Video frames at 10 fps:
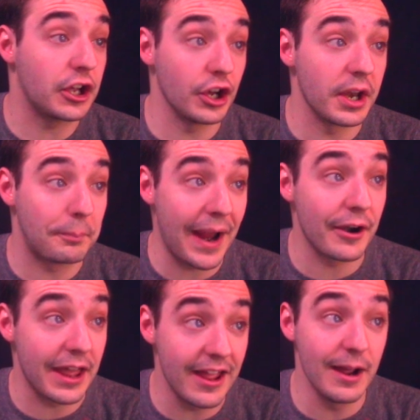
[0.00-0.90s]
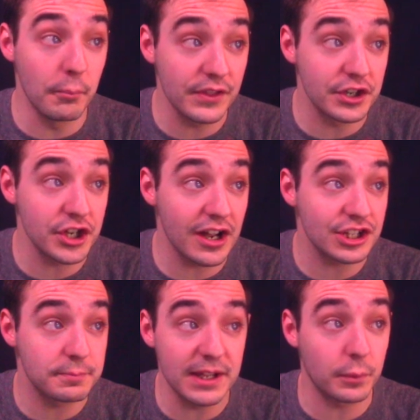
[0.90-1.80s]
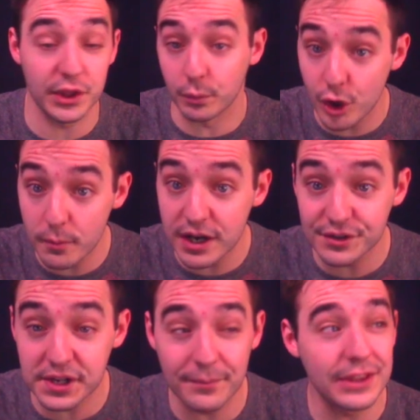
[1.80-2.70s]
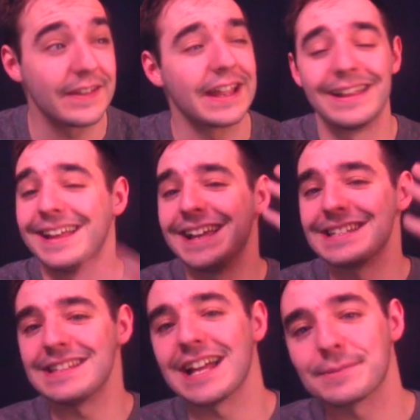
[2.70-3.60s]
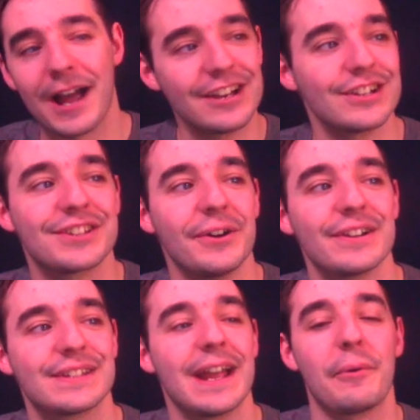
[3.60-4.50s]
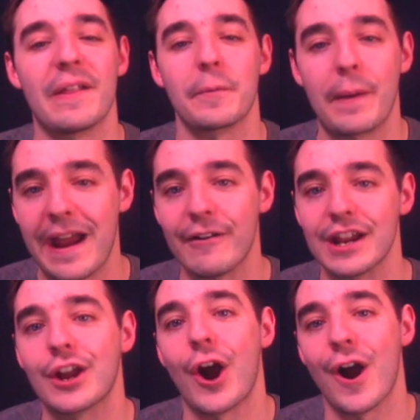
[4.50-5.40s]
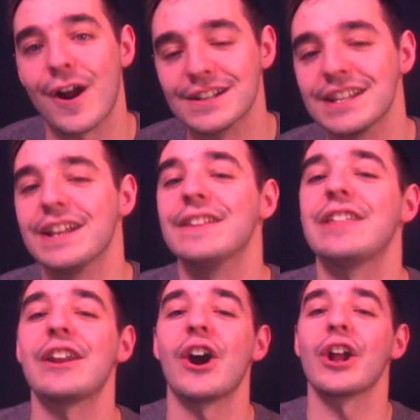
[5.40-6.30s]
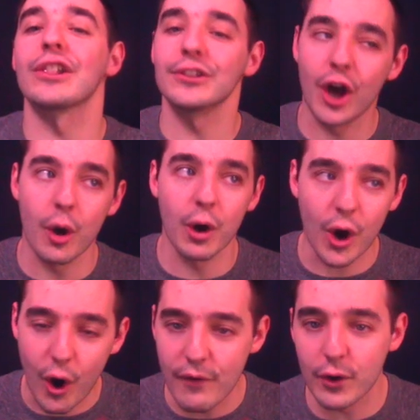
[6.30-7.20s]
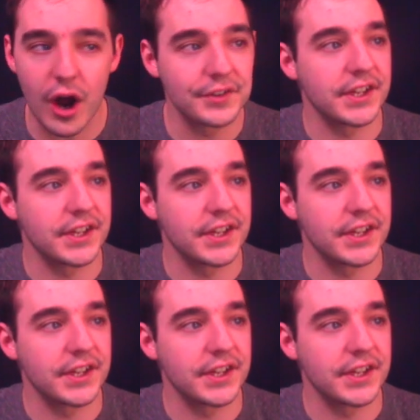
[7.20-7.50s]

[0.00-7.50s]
couldn't have paired him with a Josh Smith, with a Ruby or something. Like, see, that's what I just don't understand. Why they're pairing cards that are lower overalls.